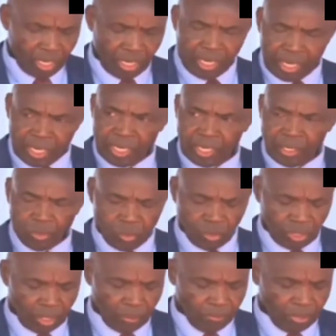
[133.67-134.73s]
and really
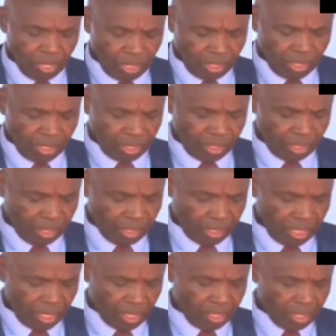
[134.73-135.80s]
to celebrate these
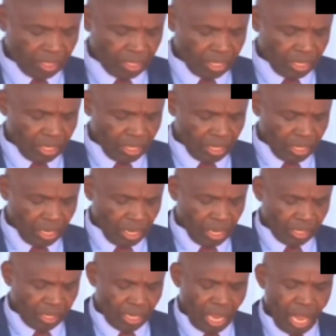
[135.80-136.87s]
teachers
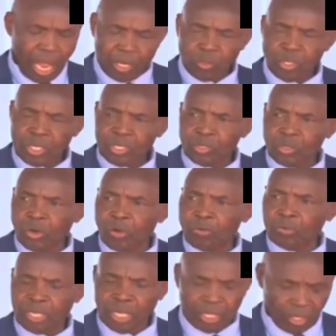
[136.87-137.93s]
and the hundreds
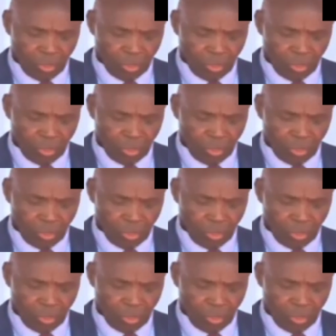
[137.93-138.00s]
of